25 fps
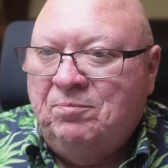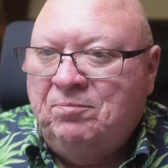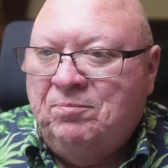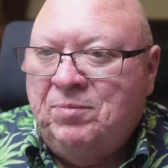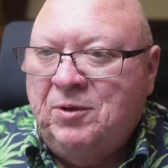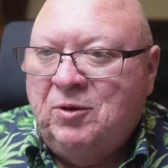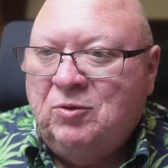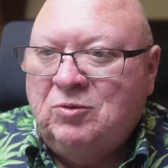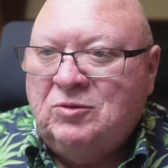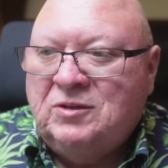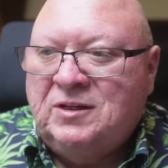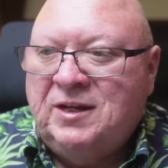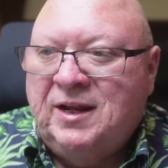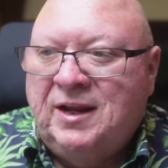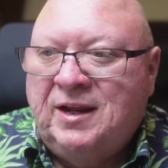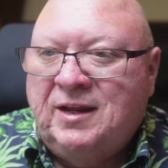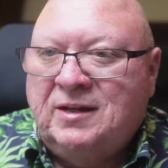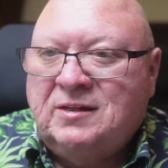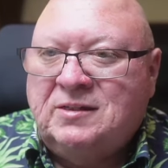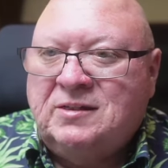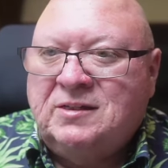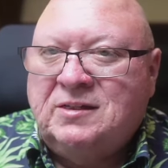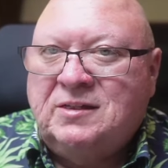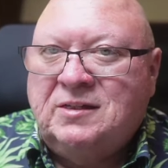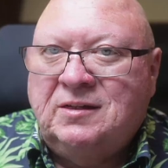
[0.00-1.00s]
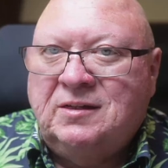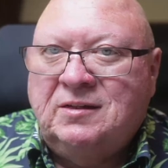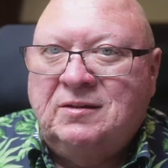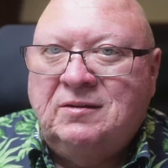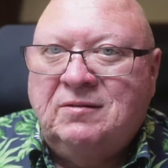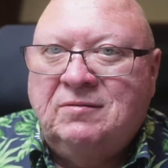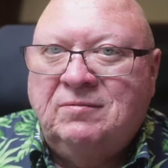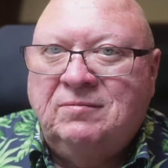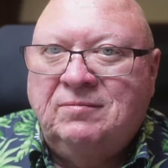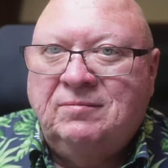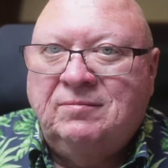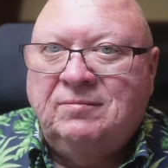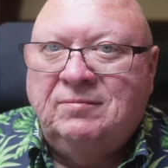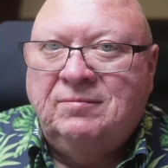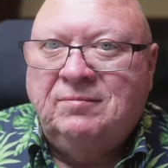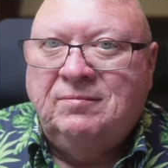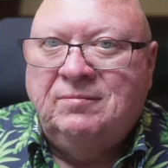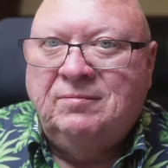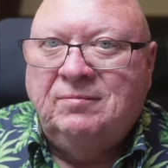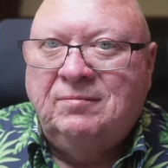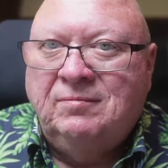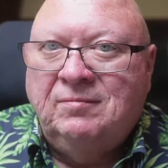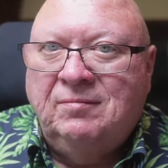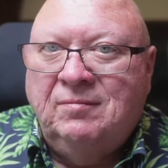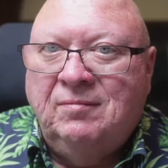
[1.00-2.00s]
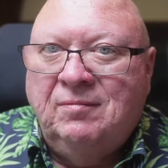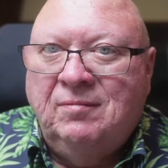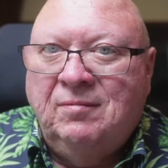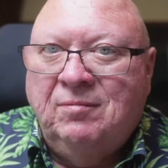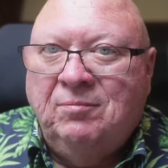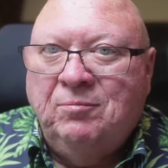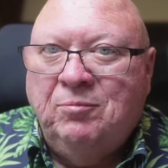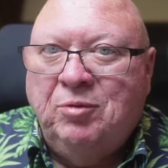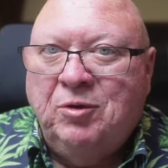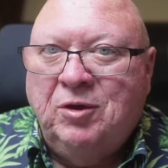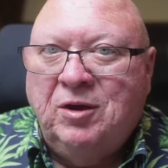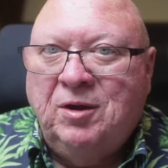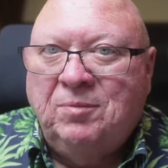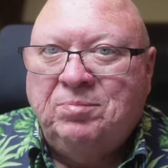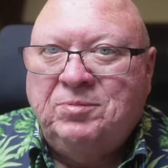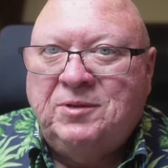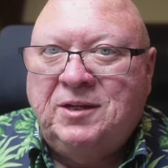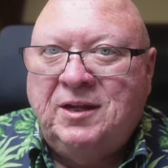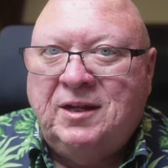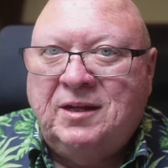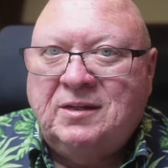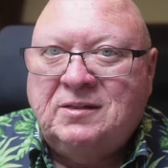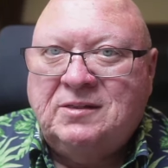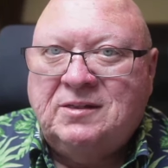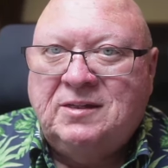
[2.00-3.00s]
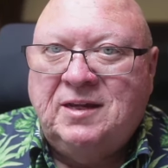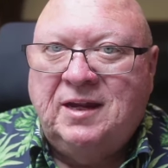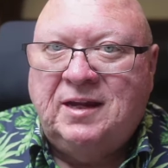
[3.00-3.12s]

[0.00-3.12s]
build tents and put up tents,